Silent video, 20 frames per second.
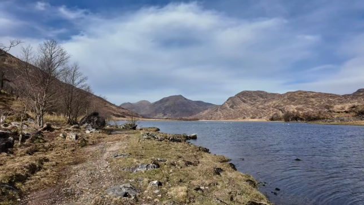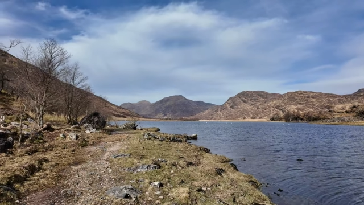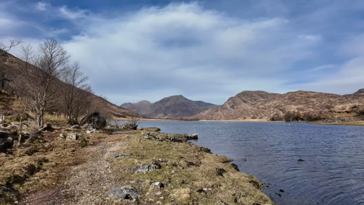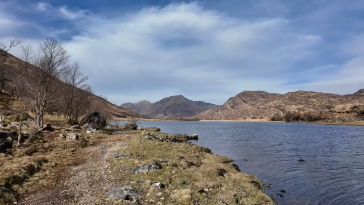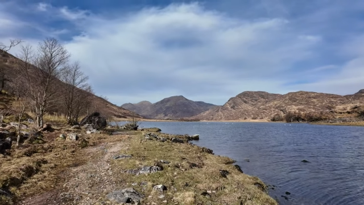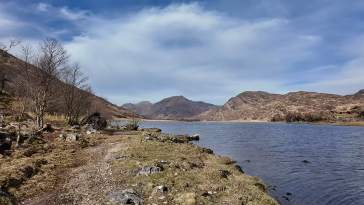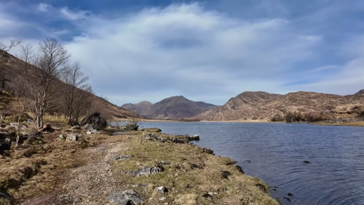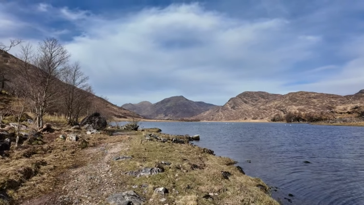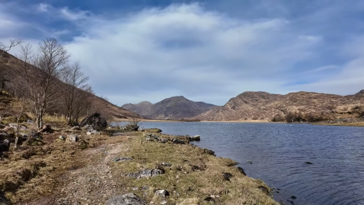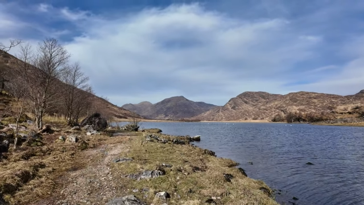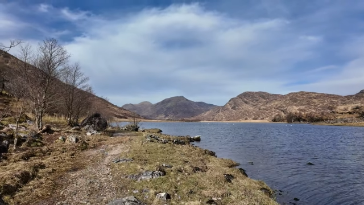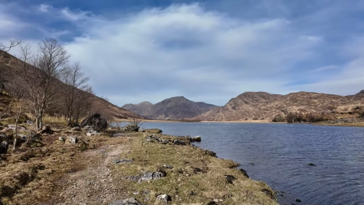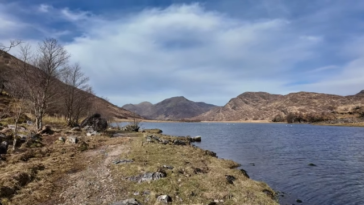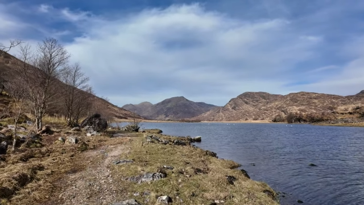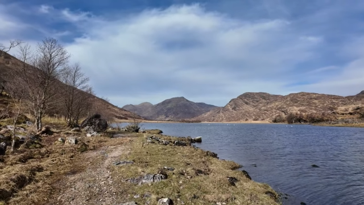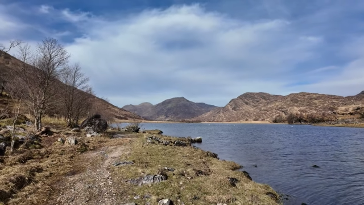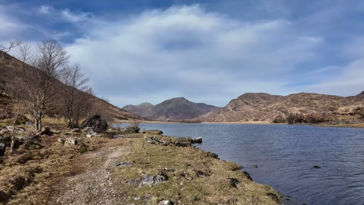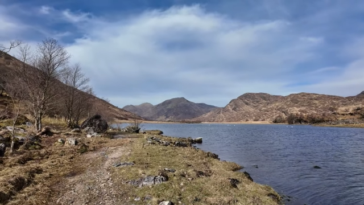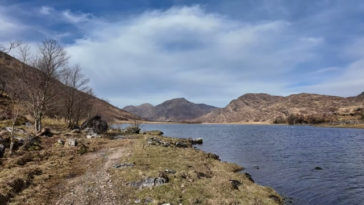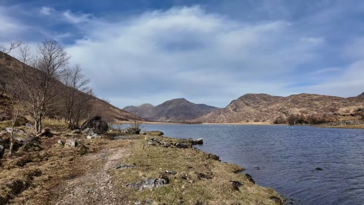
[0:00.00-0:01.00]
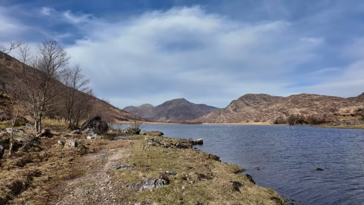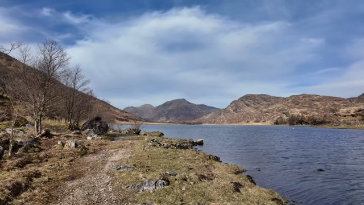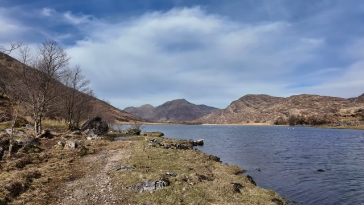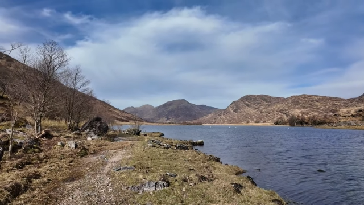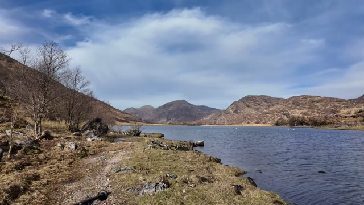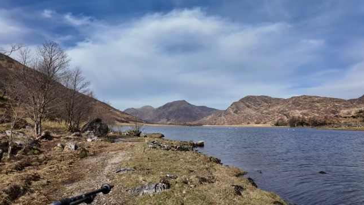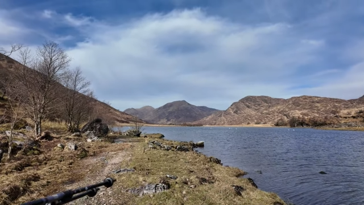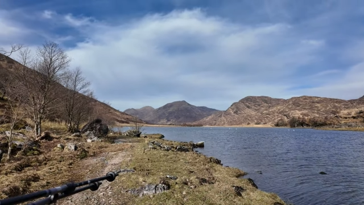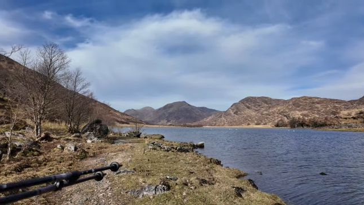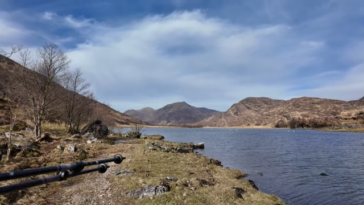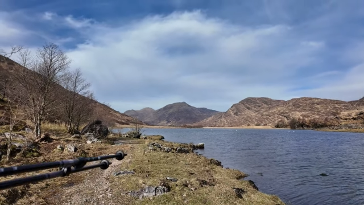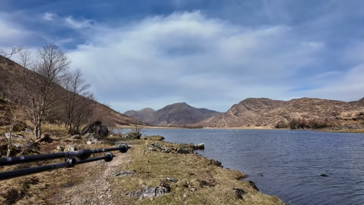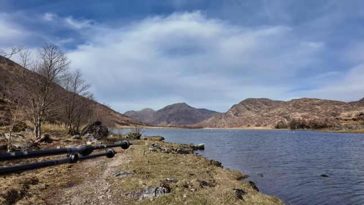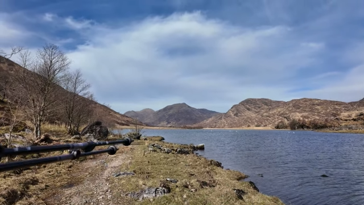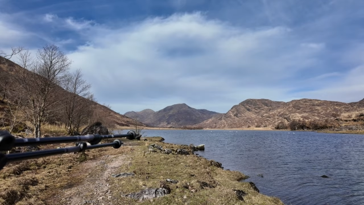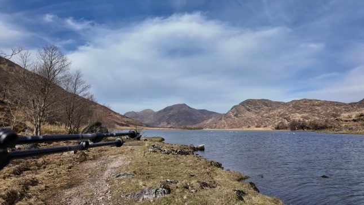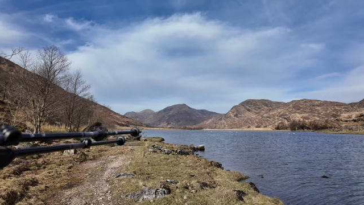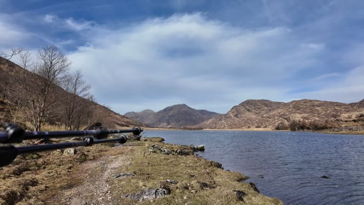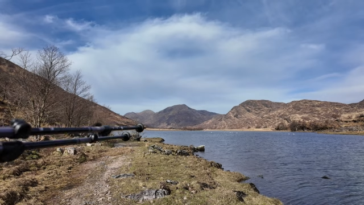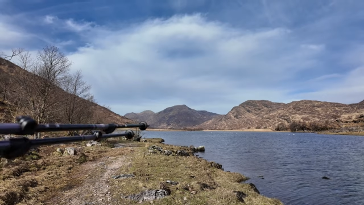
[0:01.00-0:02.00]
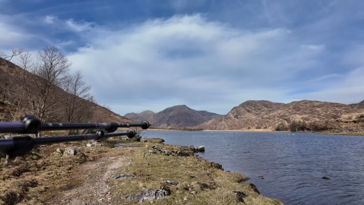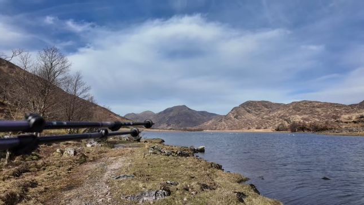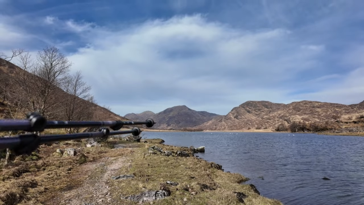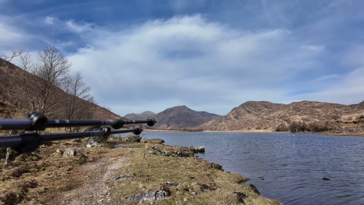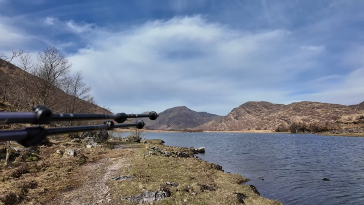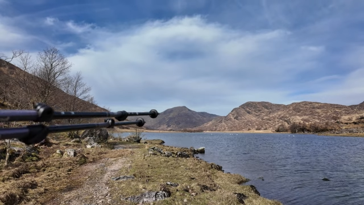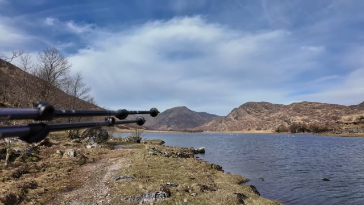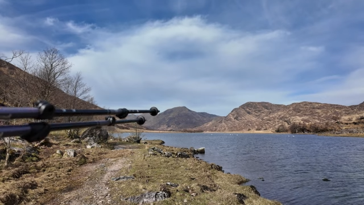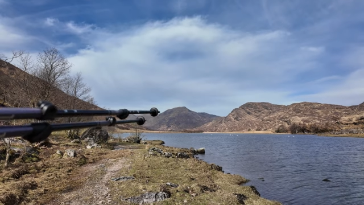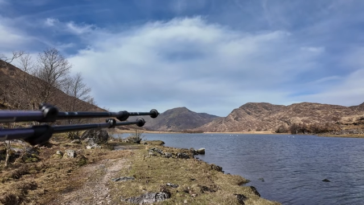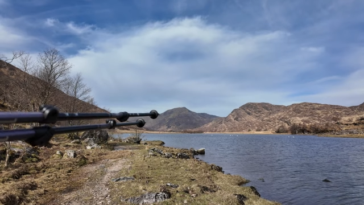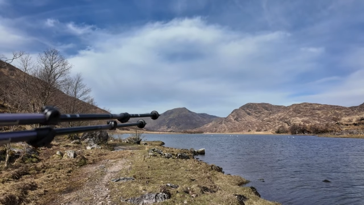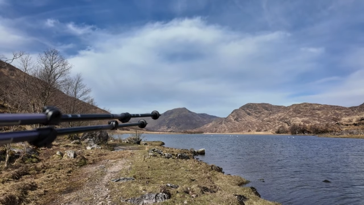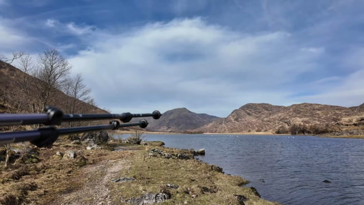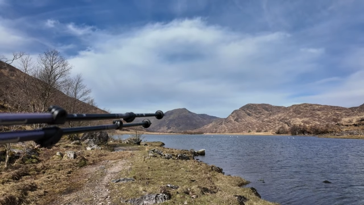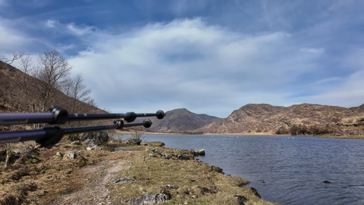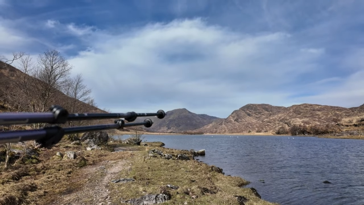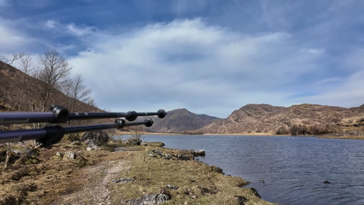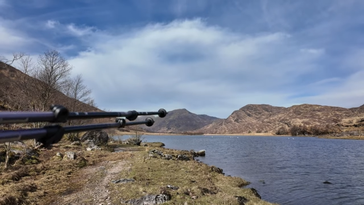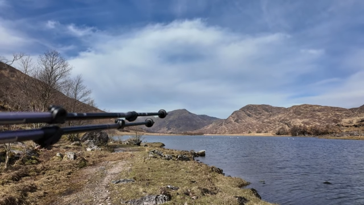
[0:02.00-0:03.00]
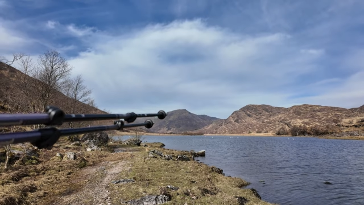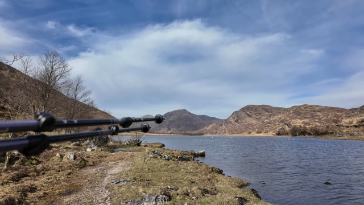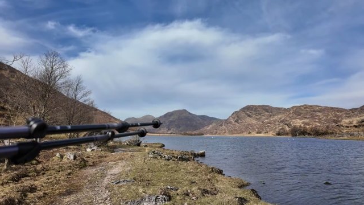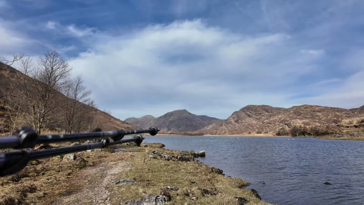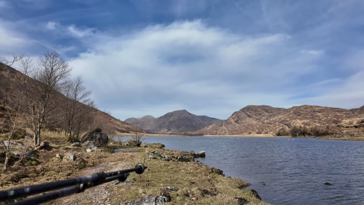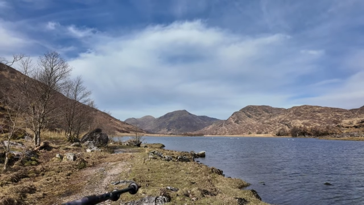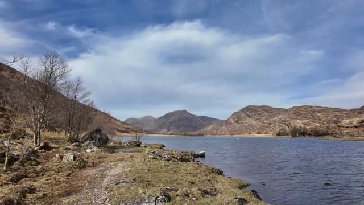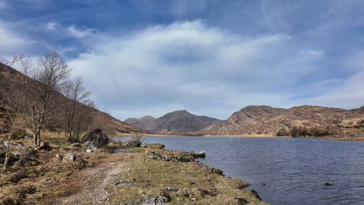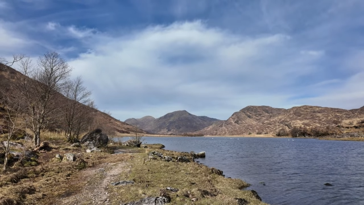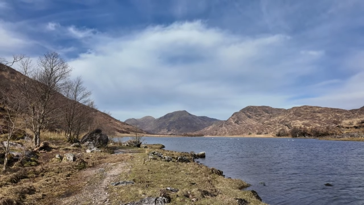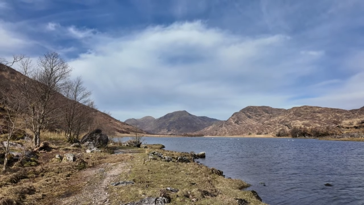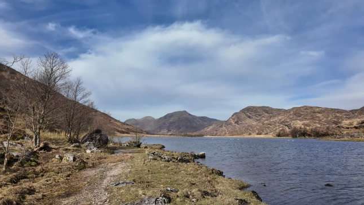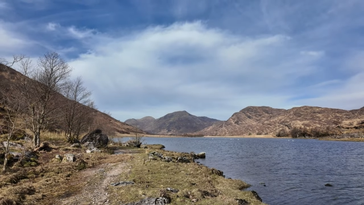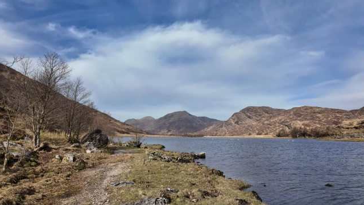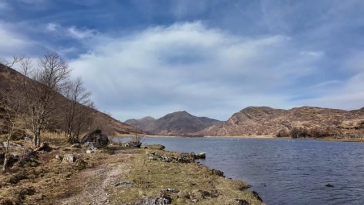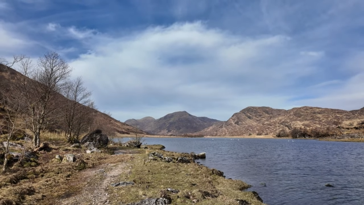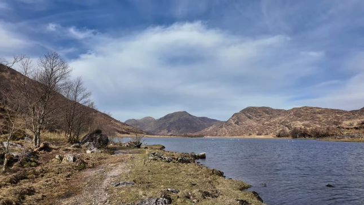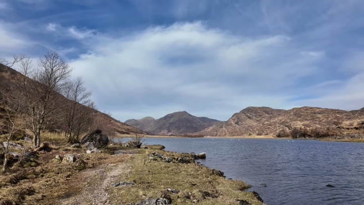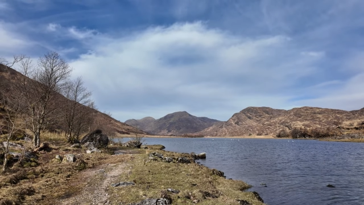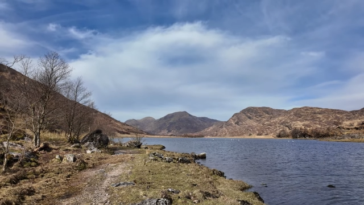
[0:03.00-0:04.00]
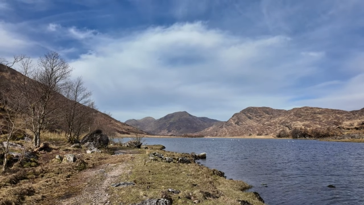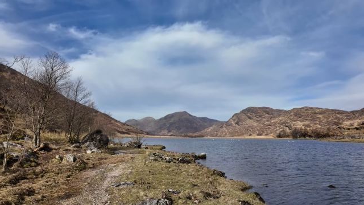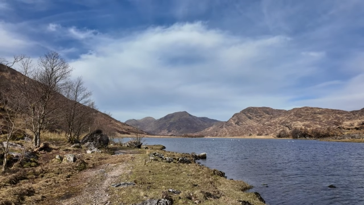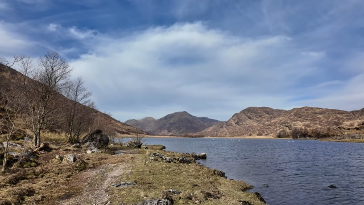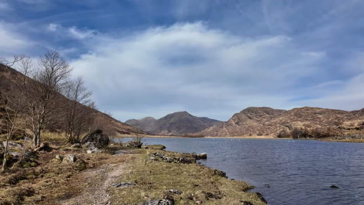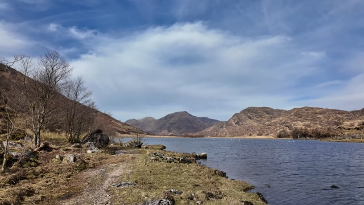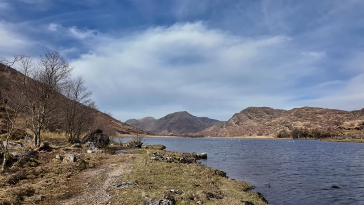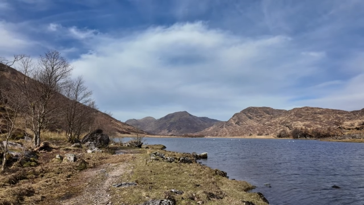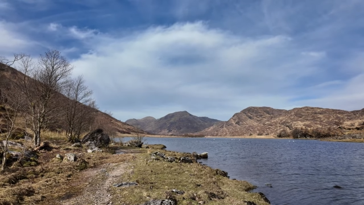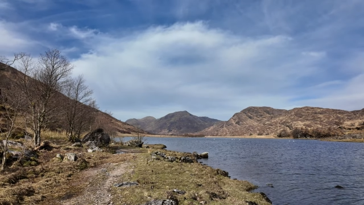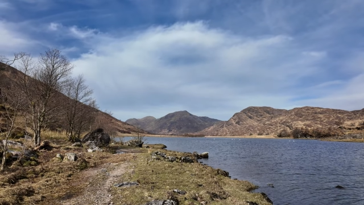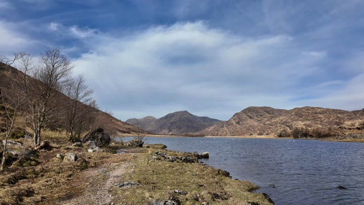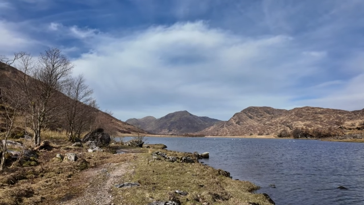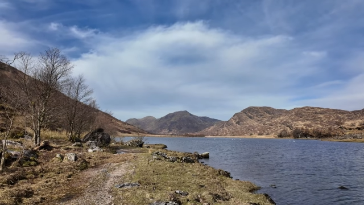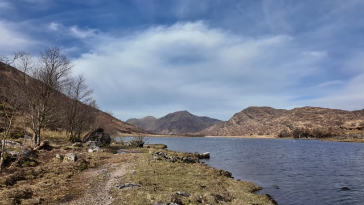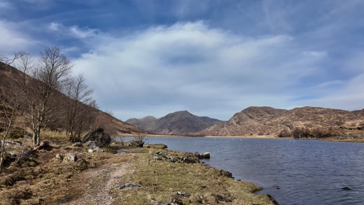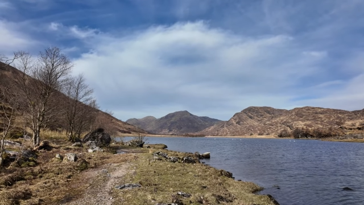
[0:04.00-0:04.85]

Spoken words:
(no speaker visible)